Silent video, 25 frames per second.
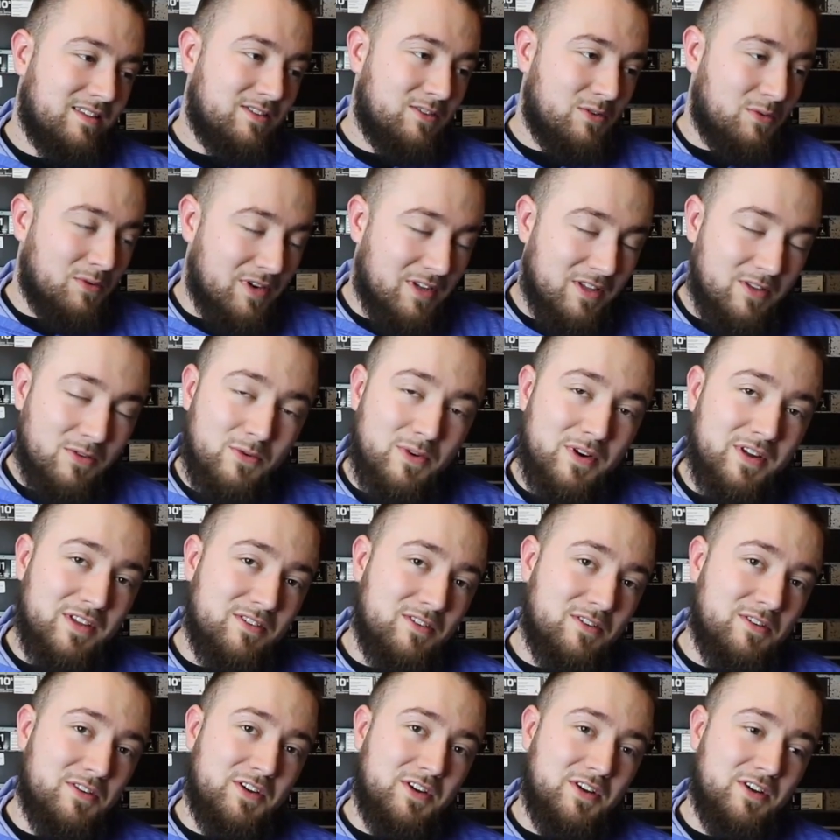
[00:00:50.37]
2020 is
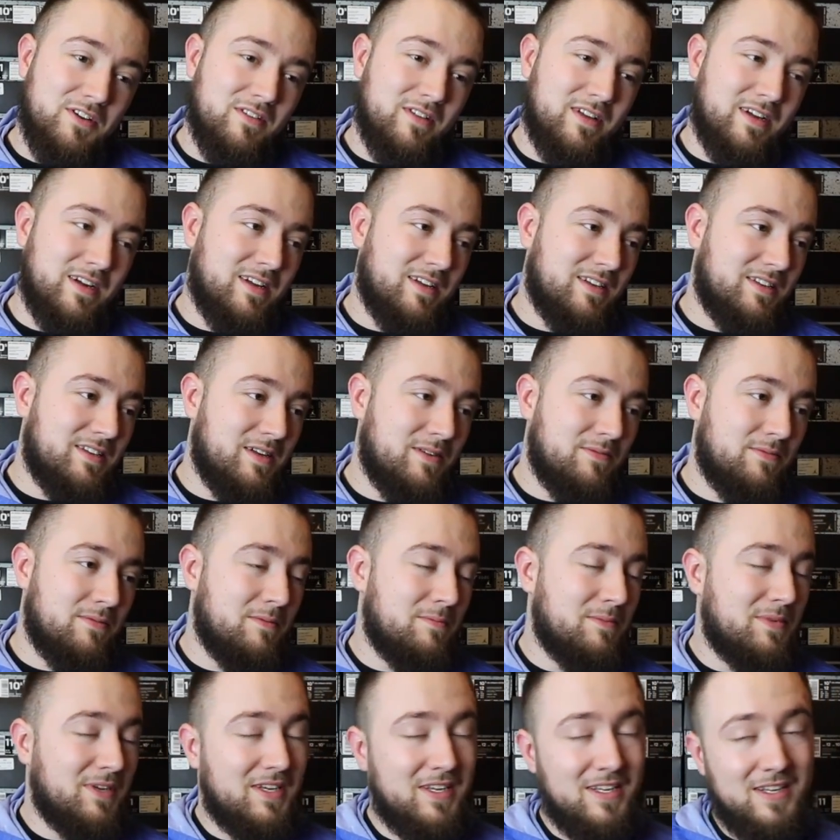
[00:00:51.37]
our year. Like I said
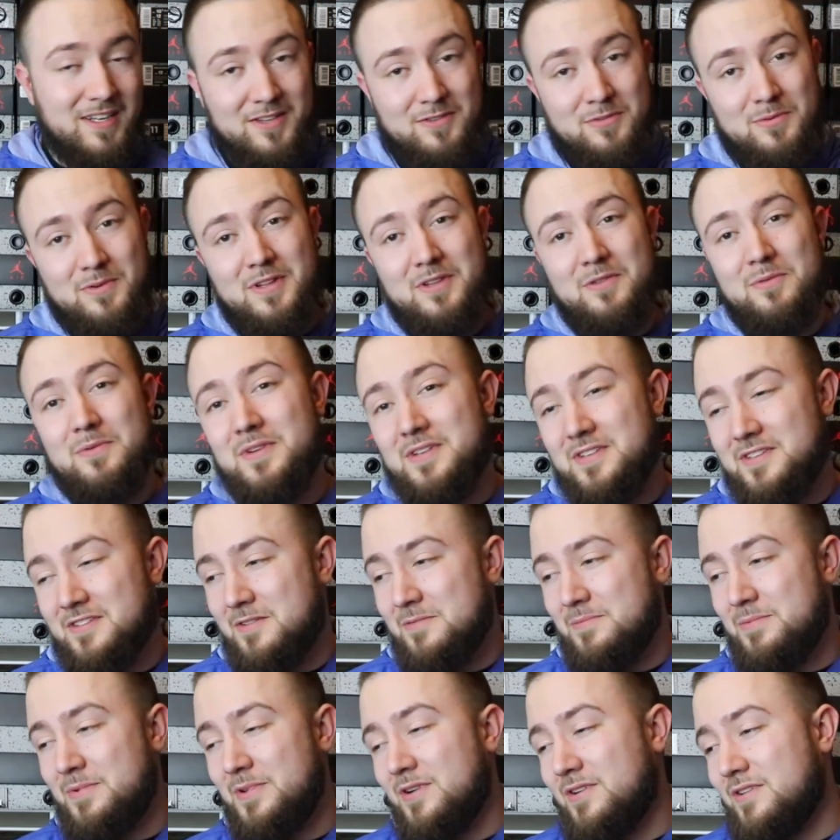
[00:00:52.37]
from the beginning, 2020 is
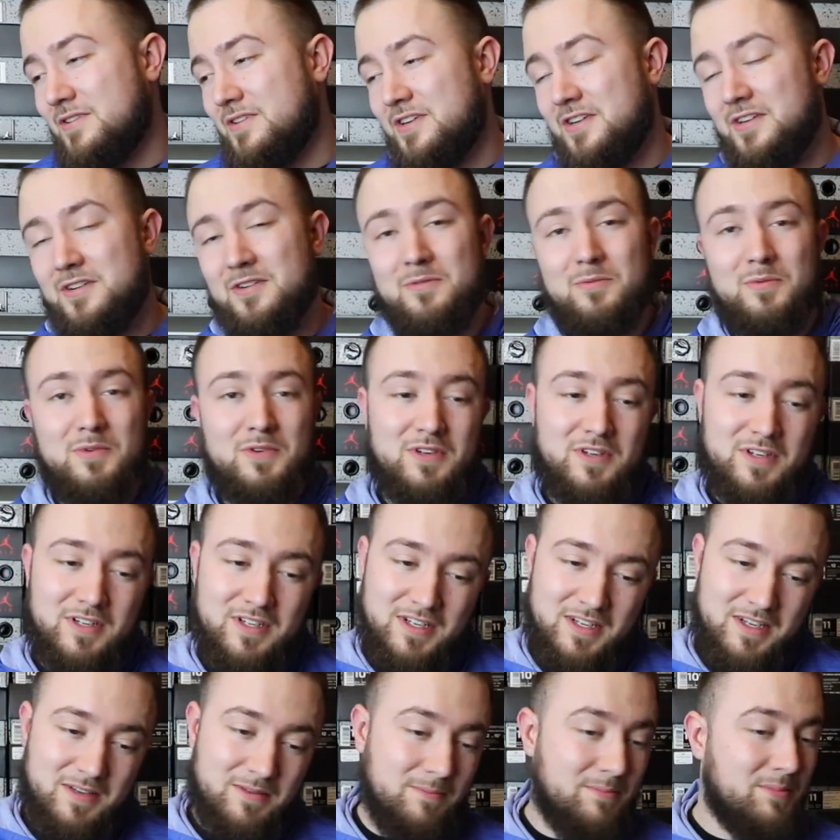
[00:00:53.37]
going to be our year. We're going to
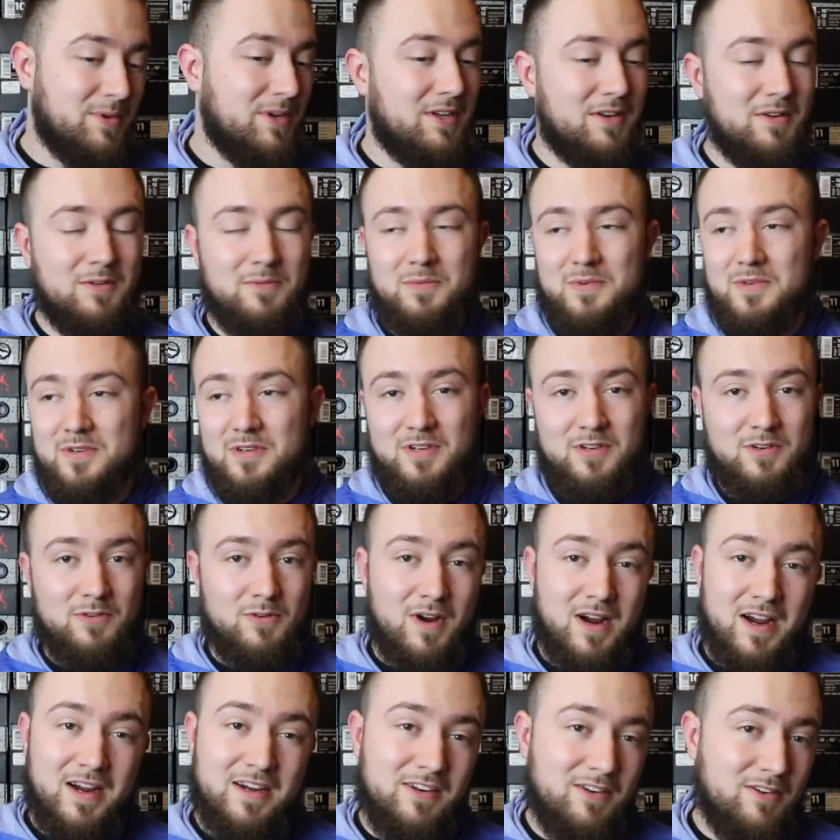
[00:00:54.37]
get better. We're going to
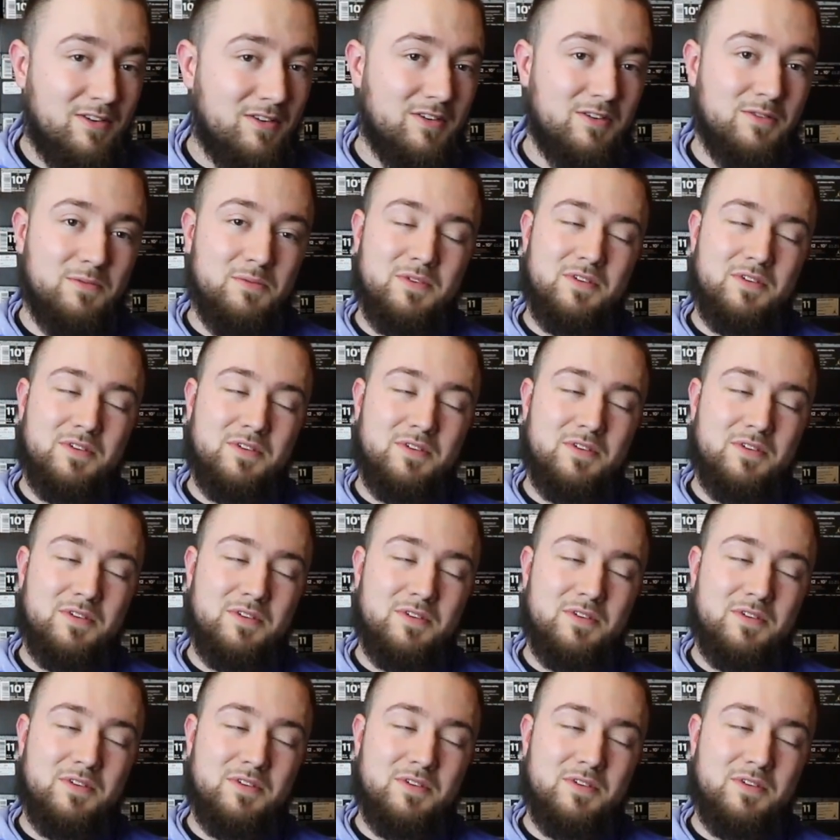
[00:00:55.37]
grind harder.